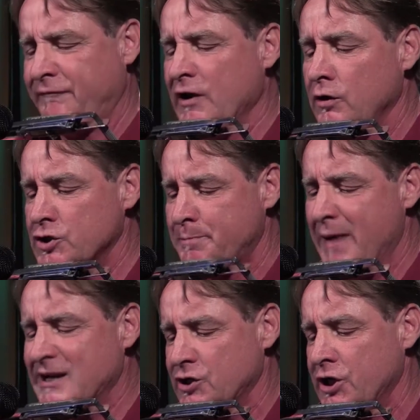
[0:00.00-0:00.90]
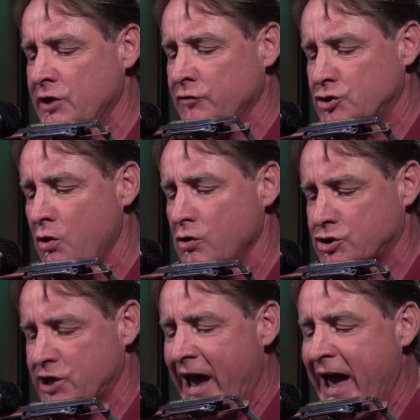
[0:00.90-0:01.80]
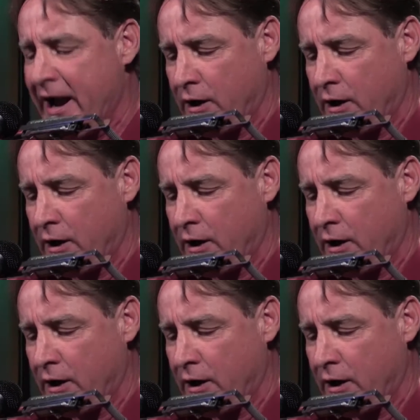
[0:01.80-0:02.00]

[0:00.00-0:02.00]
feel this bastard in this old sack.